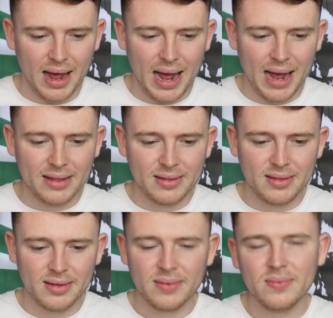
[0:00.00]

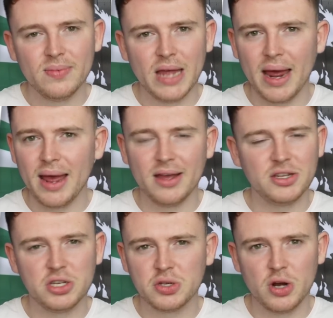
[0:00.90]
And yeah,
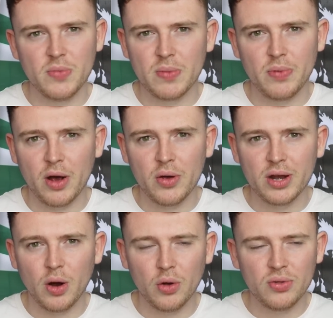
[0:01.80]
it's just going to be
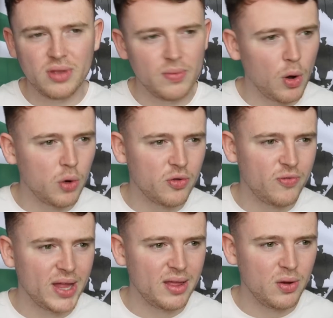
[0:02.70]
brilliant. On
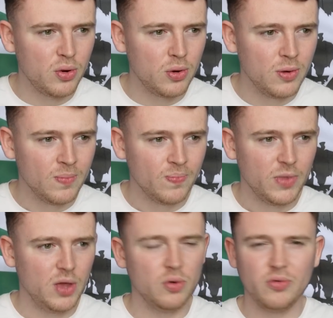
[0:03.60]
tomorrow's video,
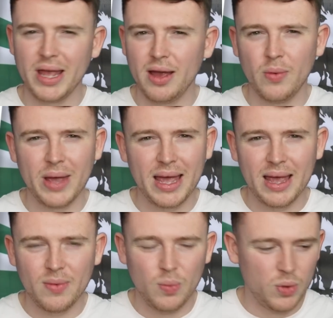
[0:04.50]
right
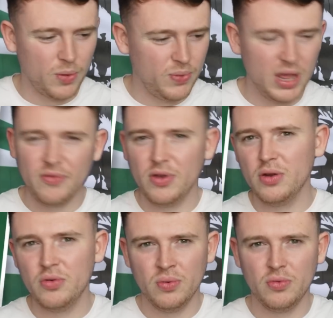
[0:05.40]
away, we're
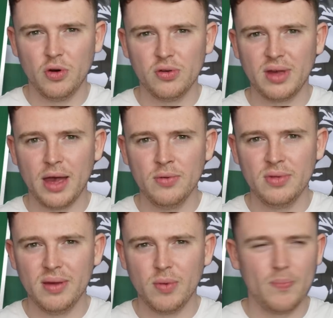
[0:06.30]
previewing Ross
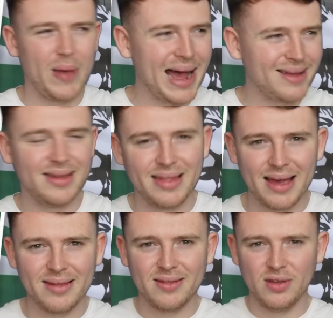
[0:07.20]
County. We're back to
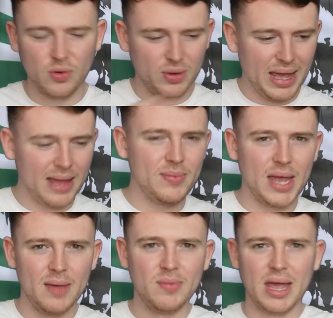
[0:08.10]
this,
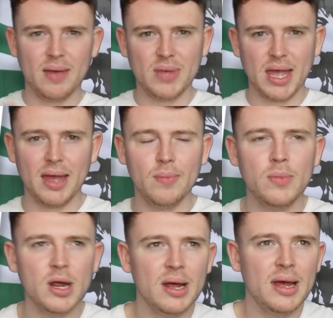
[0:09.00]

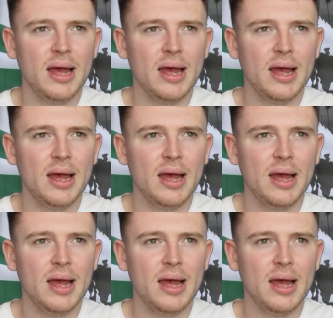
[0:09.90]
game.